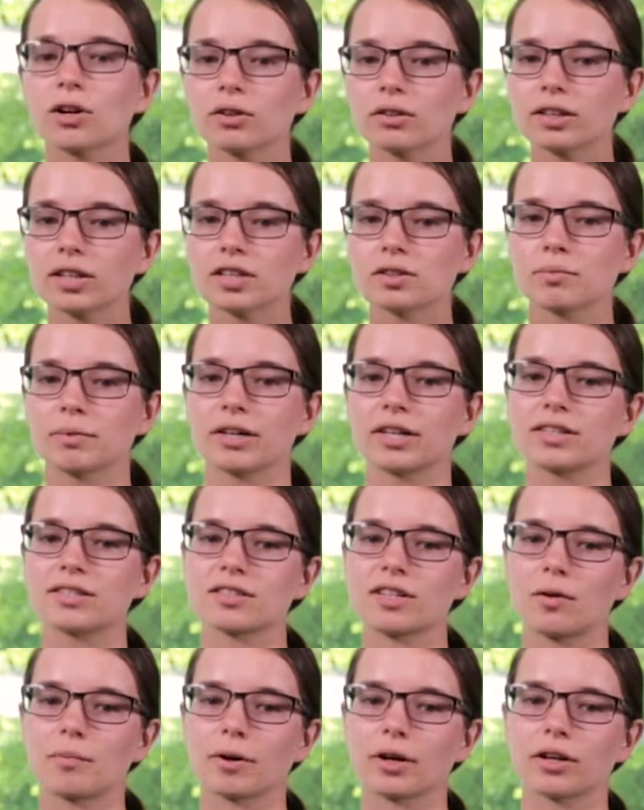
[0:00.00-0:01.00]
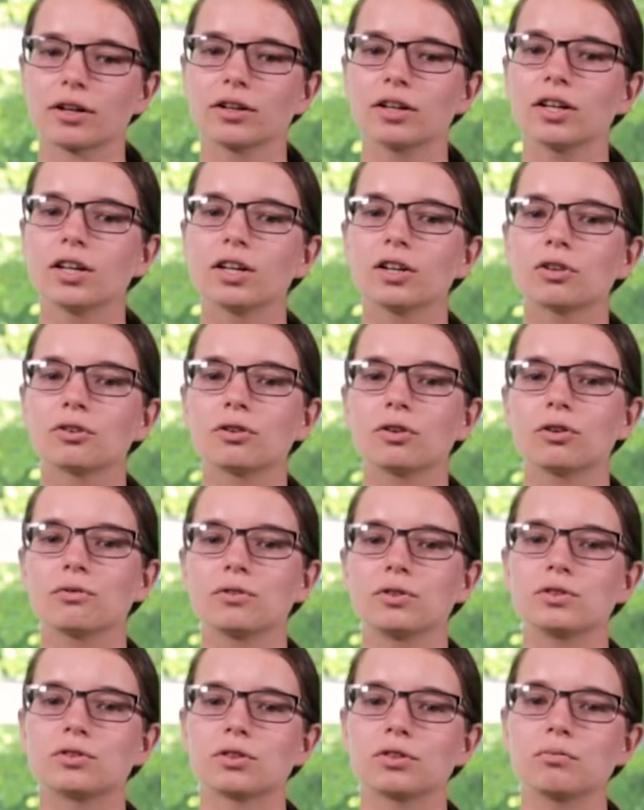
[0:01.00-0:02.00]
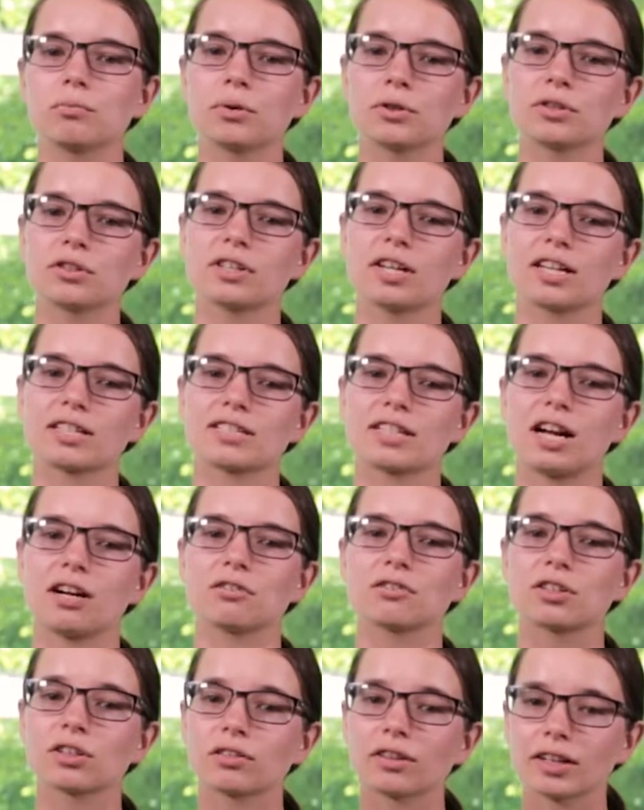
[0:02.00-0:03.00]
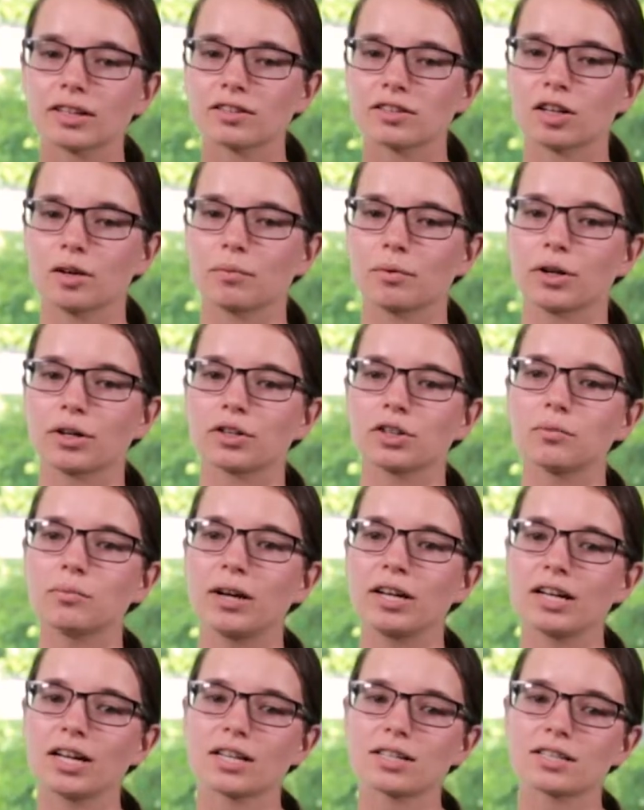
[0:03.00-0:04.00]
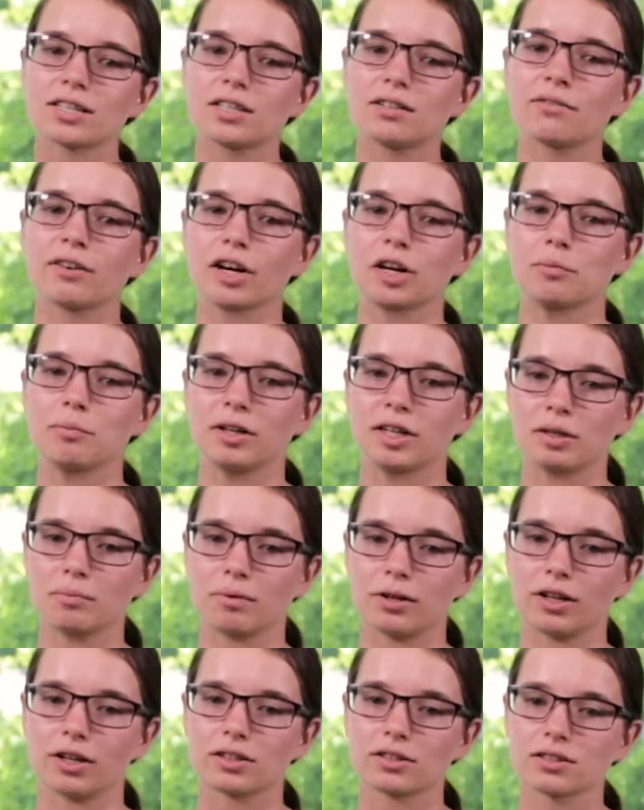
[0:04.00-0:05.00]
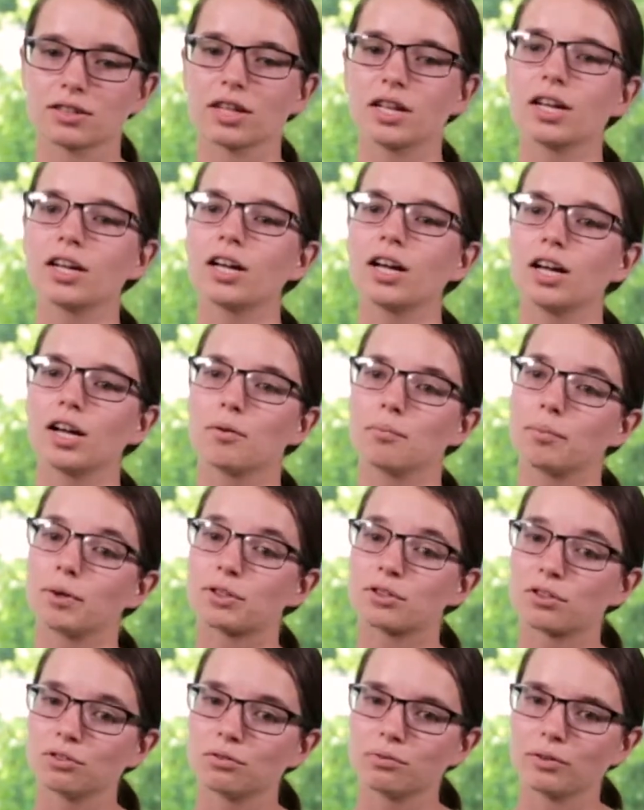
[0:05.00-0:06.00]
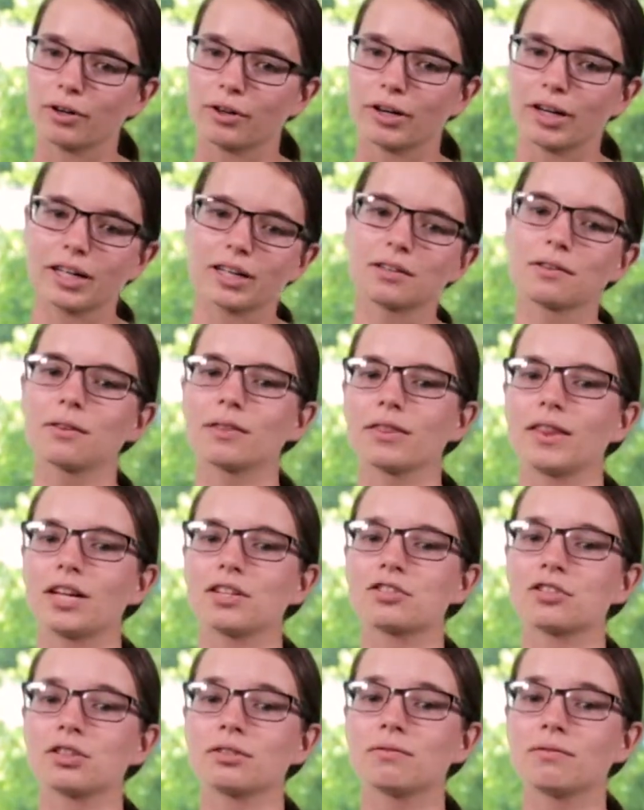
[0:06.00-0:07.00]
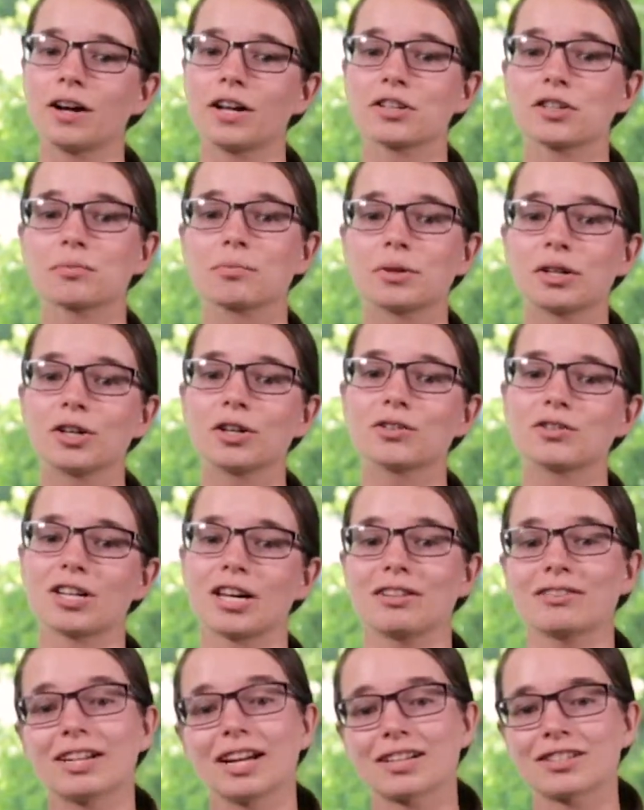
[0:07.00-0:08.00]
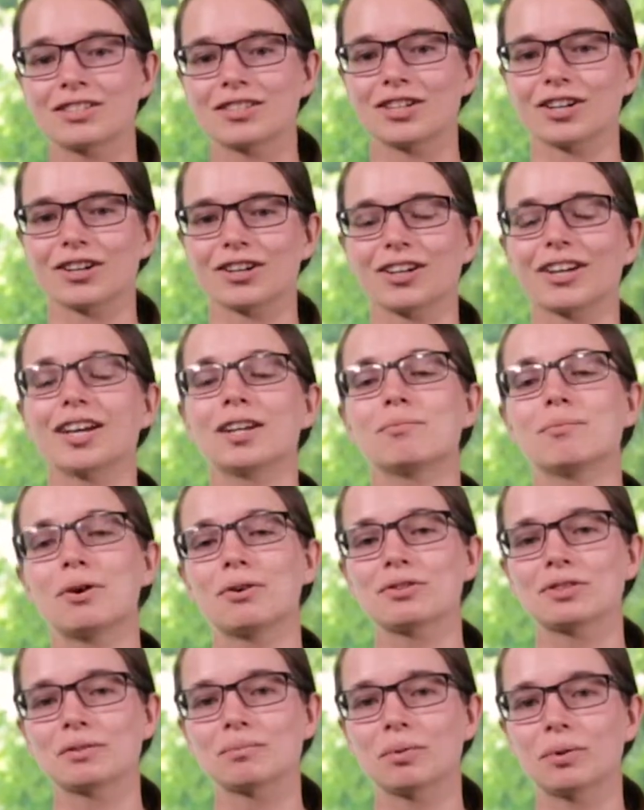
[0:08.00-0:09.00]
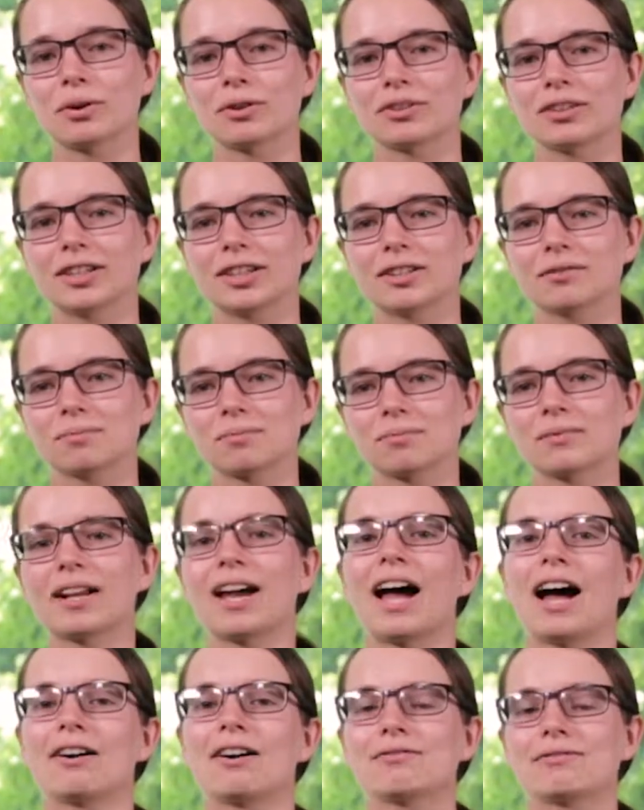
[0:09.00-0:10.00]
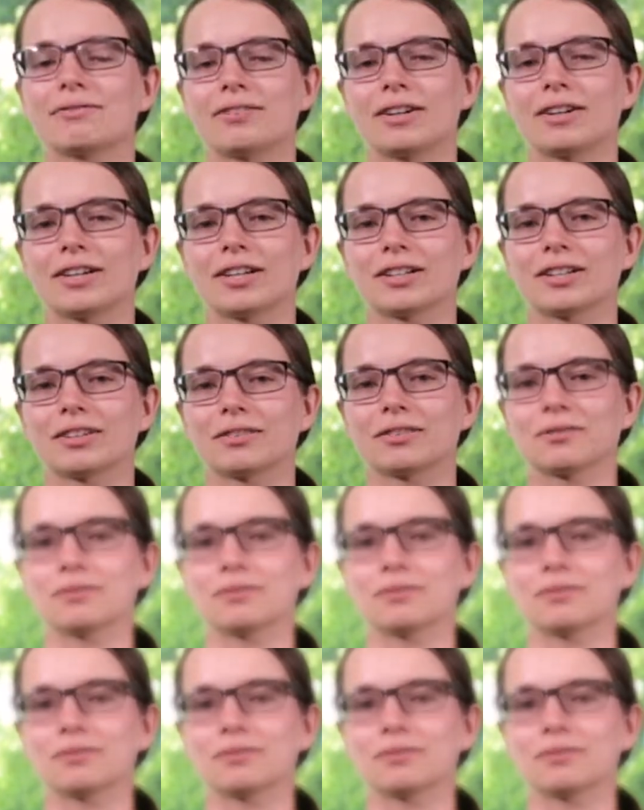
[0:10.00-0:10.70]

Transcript: early spring and summer, so if you don't put your nest out until late summer, you may not see very many bees. But don't worry, they should find your bee hotel next year, and most importantly, have fun.